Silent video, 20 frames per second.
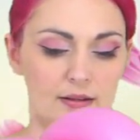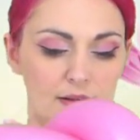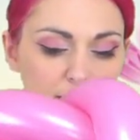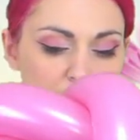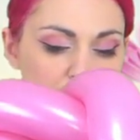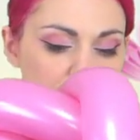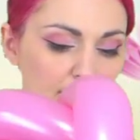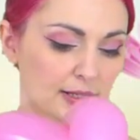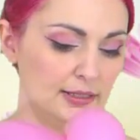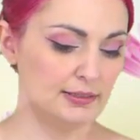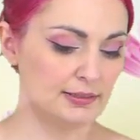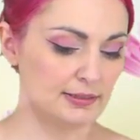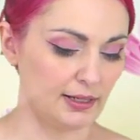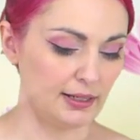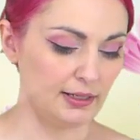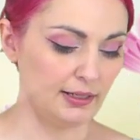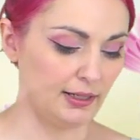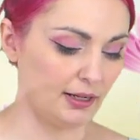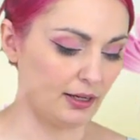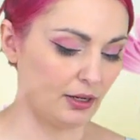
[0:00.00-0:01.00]
our
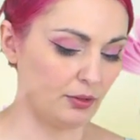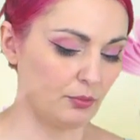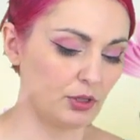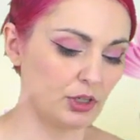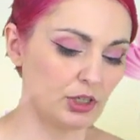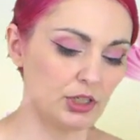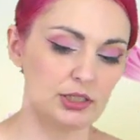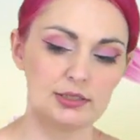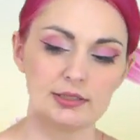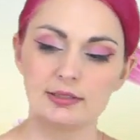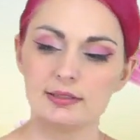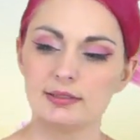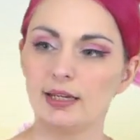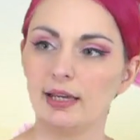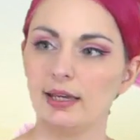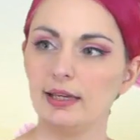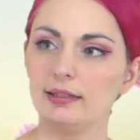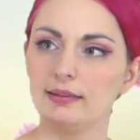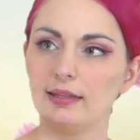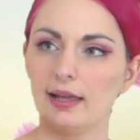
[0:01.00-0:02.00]
inside here and we're going to
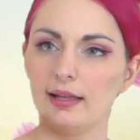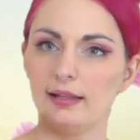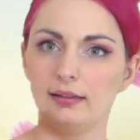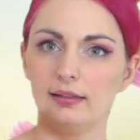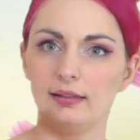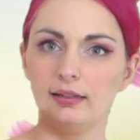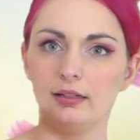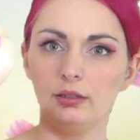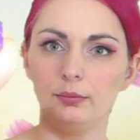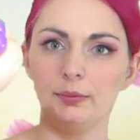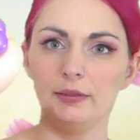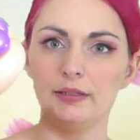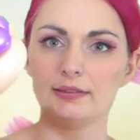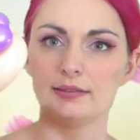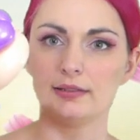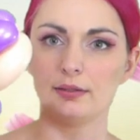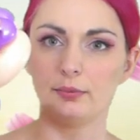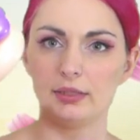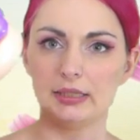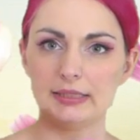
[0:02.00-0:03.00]
take that little piece
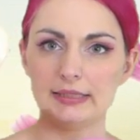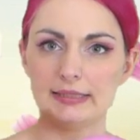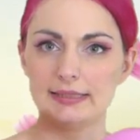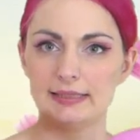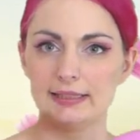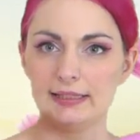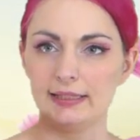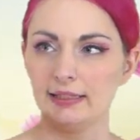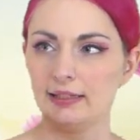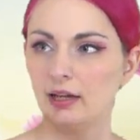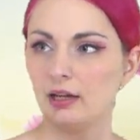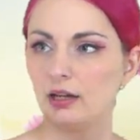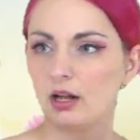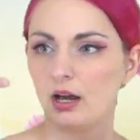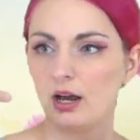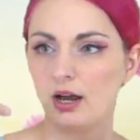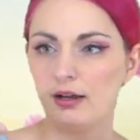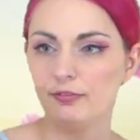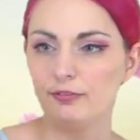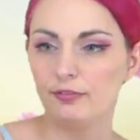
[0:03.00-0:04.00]
that we didn't cut
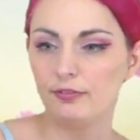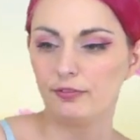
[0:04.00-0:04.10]
off